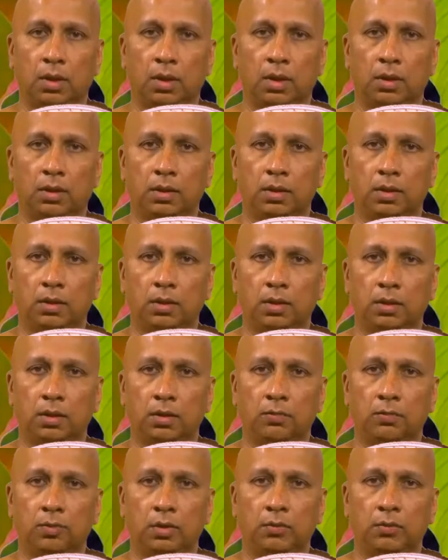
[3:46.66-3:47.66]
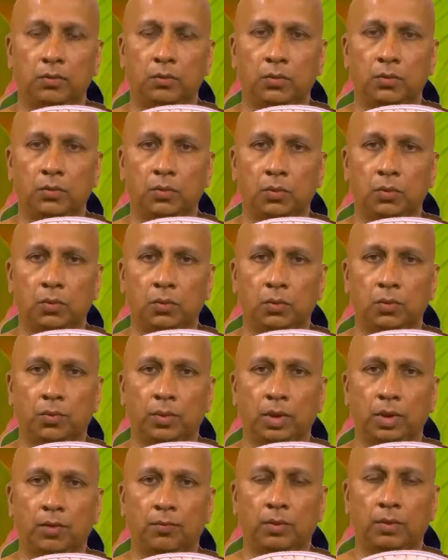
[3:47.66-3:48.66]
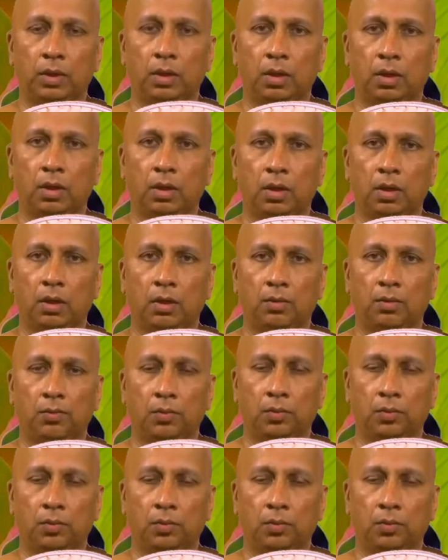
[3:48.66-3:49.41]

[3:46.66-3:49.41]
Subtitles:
and we wouldn't know where we are,